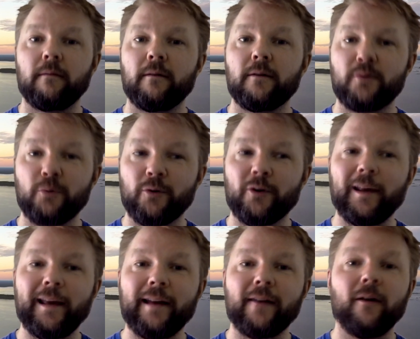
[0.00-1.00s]
sooner or
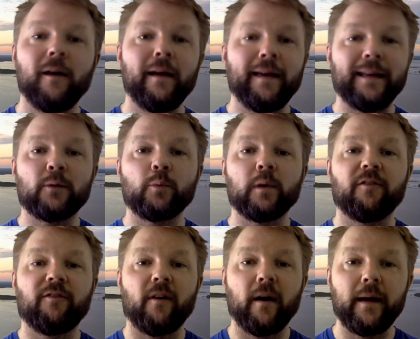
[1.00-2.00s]
later it will
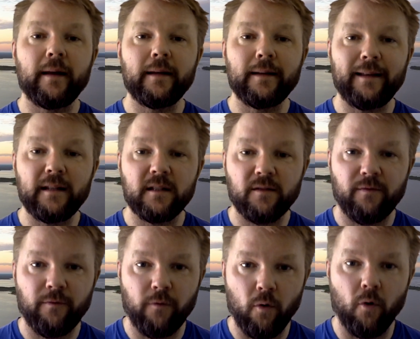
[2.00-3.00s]
find its
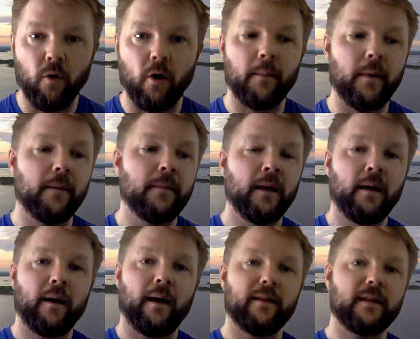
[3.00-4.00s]
form.
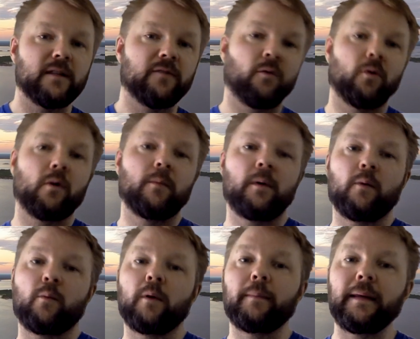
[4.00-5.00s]
And this form
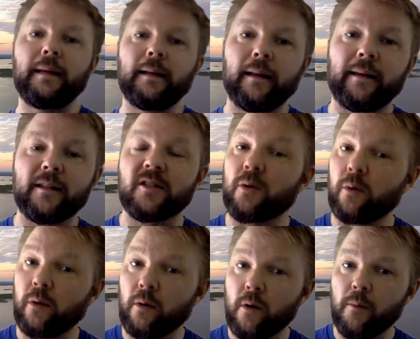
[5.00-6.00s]
will be like a
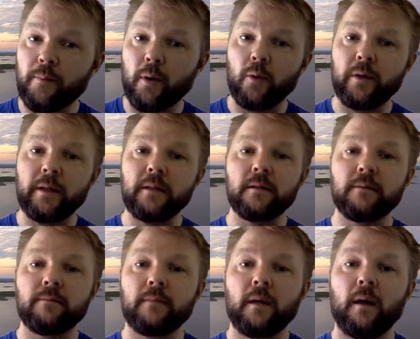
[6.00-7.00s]
solo component
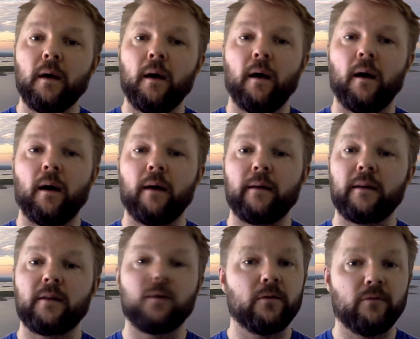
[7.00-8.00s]

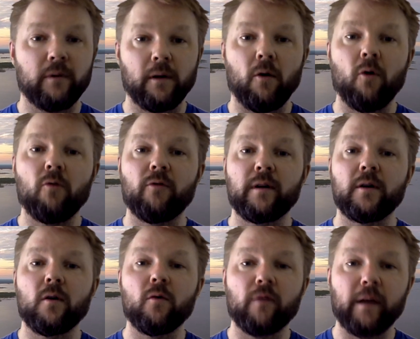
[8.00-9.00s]
that you can drill over and
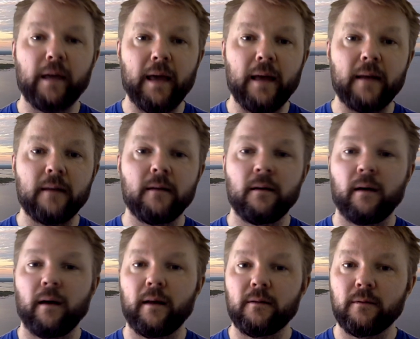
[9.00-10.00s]
over again
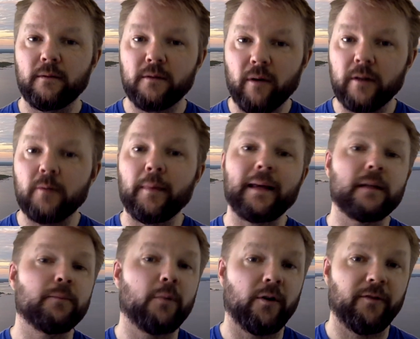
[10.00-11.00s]
and try to make it
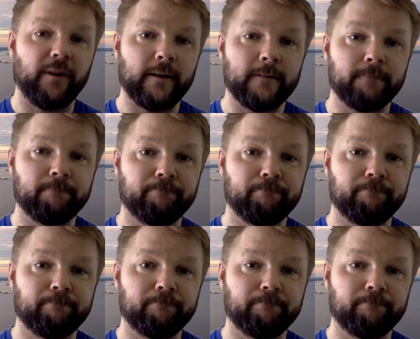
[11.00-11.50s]
perfect.